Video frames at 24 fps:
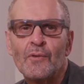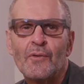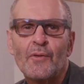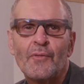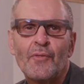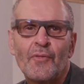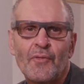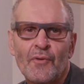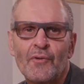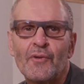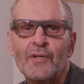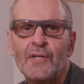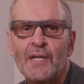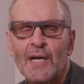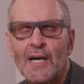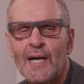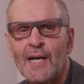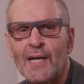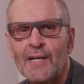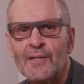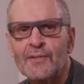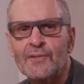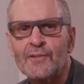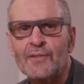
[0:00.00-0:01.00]
the third
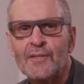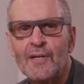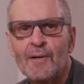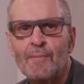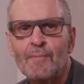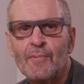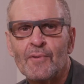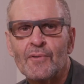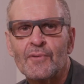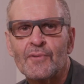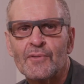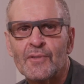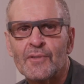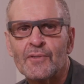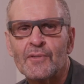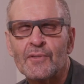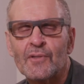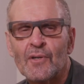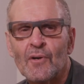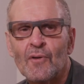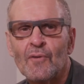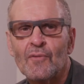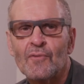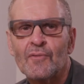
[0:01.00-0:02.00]
highest number since
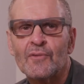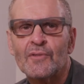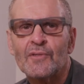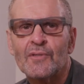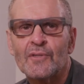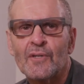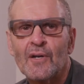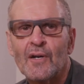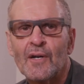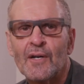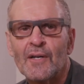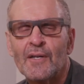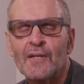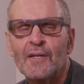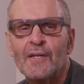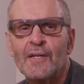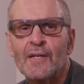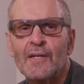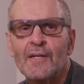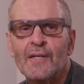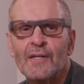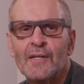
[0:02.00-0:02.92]
COVID started.